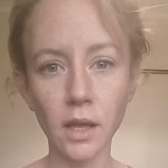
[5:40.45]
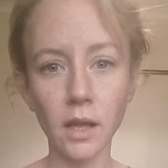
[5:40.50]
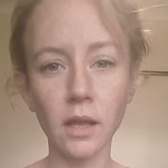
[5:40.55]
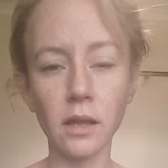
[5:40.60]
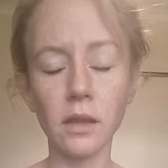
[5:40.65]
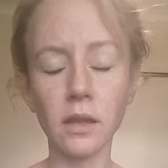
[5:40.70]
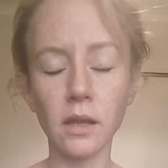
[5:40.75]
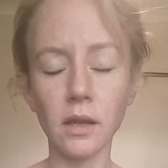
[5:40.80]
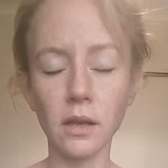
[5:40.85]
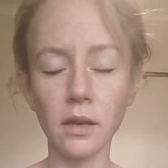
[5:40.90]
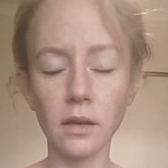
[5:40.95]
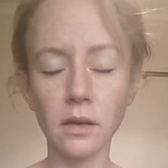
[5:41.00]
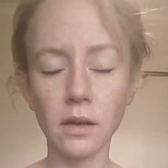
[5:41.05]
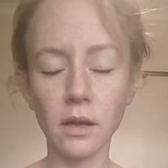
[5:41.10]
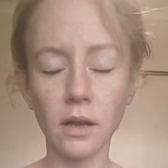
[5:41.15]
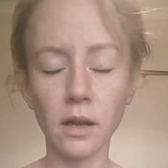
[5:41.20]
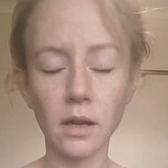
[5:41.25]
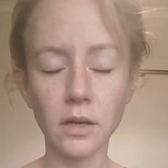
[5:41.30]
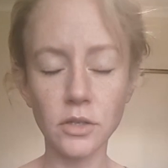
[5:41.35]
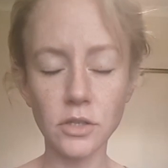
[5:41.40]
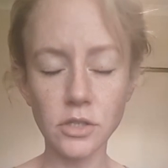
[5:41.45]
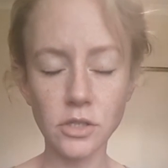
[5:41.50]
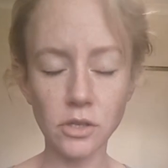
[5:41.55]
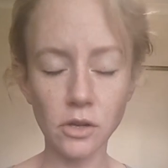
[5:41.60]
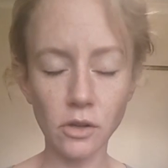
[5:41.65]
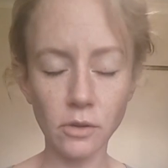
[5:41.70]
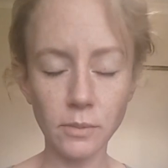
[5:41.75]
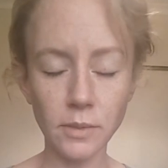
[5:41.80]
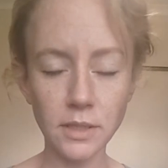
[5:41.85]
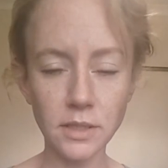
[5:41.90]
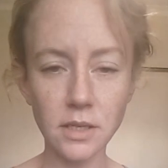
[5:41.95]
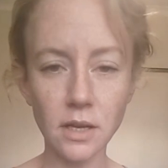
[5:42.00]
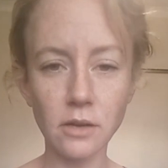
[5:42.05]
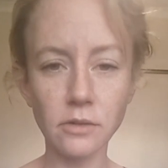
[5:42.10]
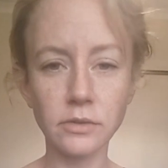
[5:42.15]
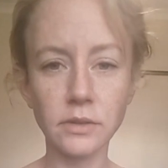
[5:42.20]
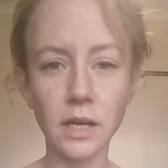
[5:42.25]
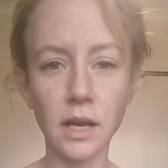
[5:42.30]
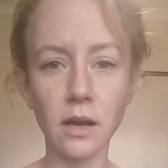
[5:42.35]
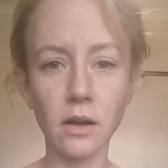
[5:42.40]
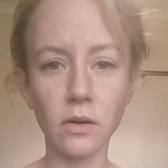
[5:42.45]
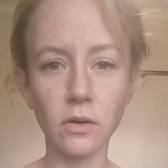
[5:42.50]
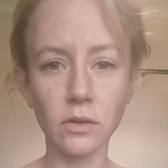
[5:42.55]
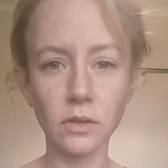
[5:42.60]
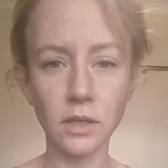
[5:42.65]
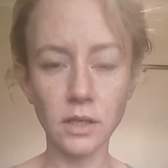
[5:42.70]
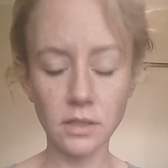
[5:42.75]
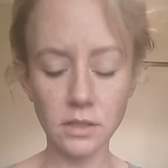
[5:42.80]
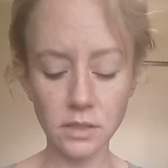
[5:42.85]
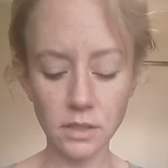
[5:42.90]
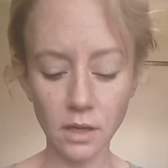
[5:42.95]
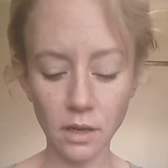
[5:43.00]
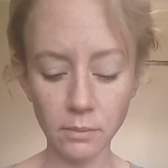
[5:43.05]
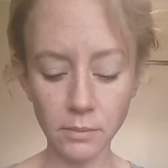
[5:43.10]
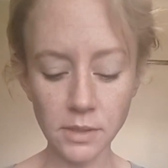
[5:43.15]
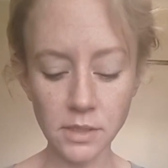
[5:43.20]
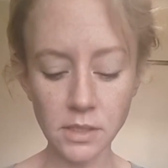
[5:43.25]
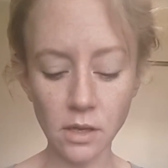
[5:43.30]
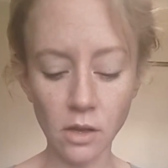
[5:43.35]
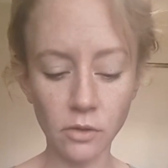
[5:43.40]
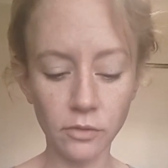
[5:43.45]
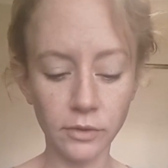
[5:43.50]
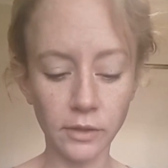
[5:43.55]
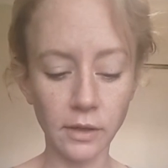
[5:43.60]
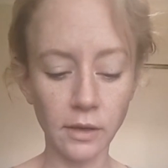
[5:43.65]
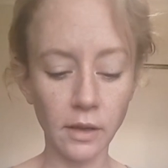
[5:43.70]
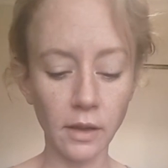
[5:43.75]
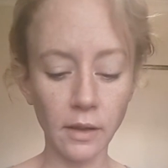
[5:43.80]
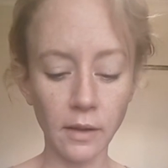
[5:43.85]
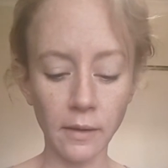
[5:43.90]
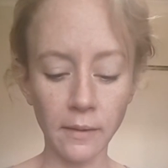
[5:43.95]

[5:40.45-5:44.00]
And then I just slow myself down inside myself and,